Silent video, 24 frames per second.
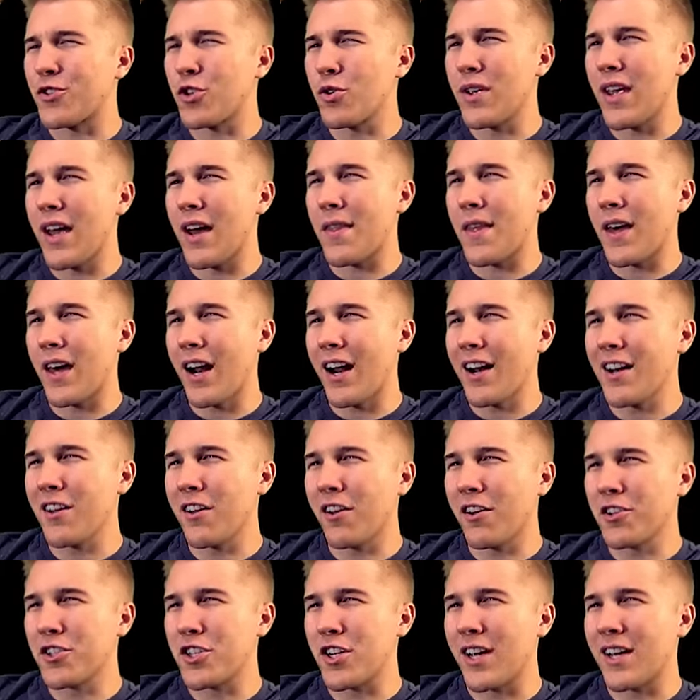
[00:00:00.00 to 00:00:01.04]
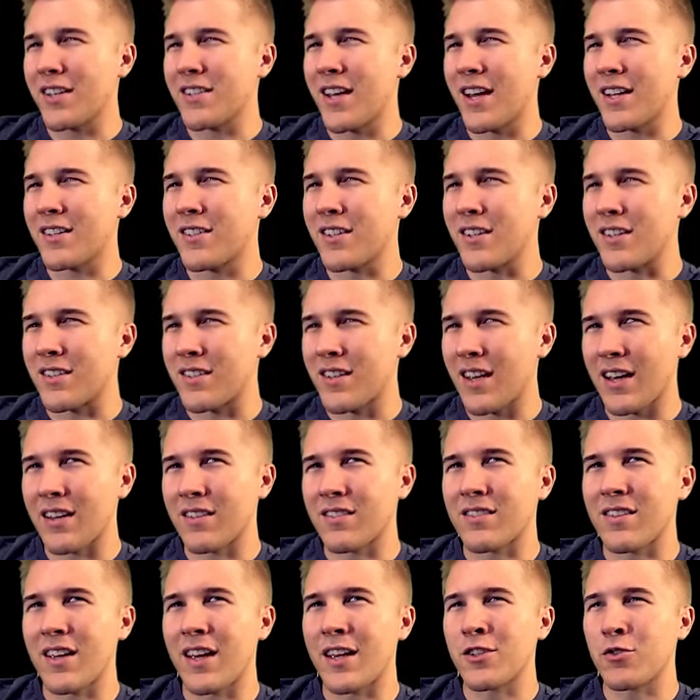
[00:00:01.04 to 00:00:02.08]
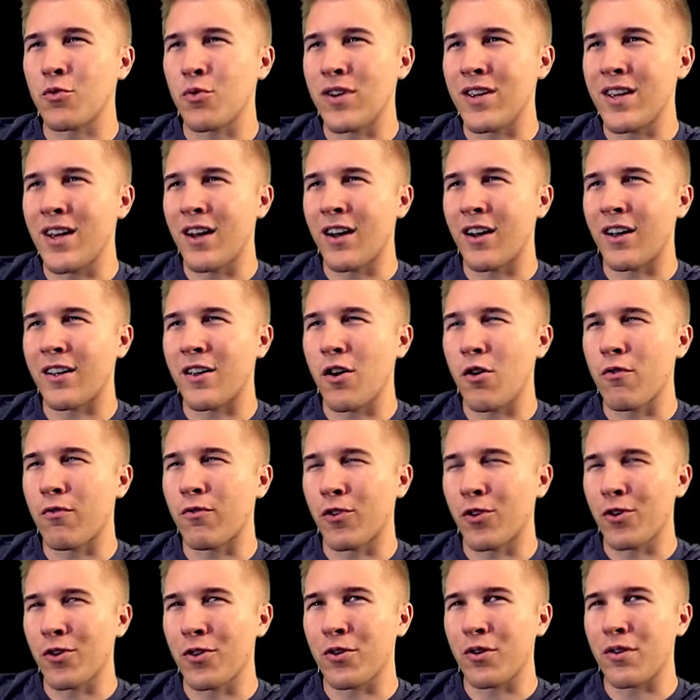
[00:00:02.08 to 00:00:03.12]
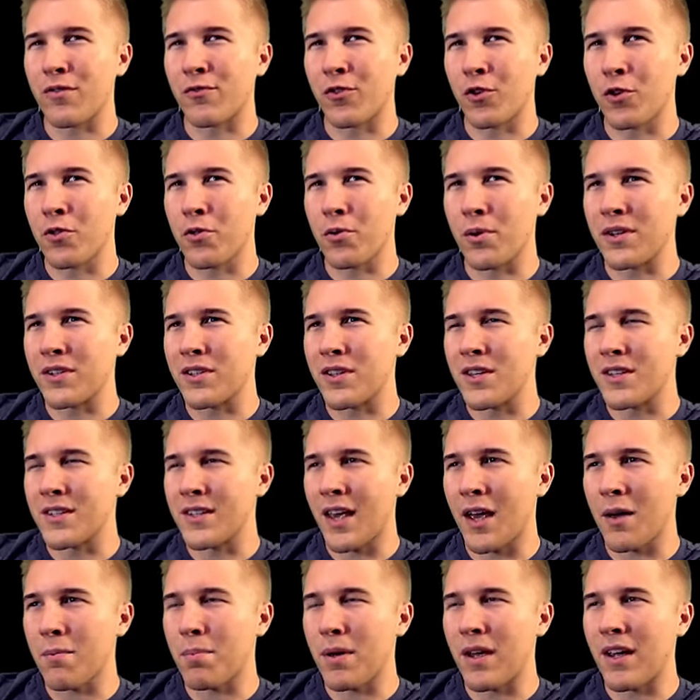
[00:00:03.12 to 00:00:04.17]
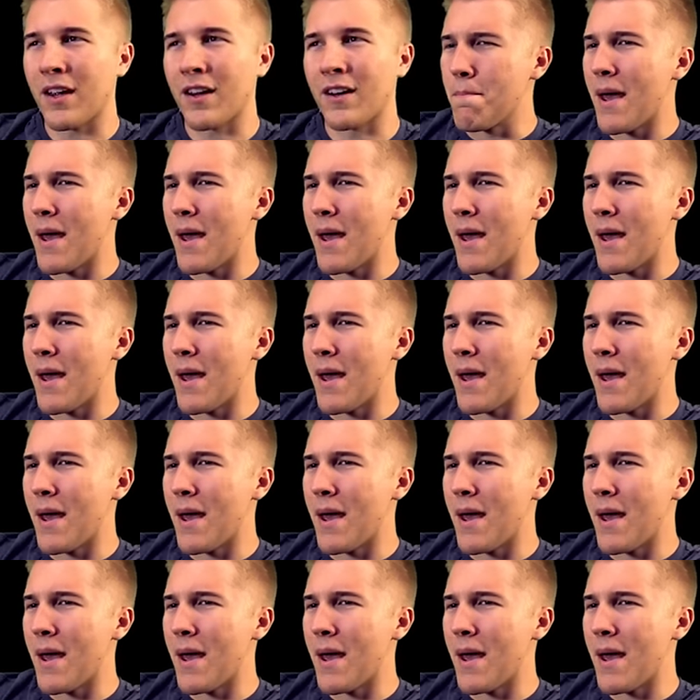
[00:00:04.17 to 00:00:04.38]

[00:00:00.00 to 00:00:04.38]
So yeah, that ideology has had success as we uh, go further and further into this campaign.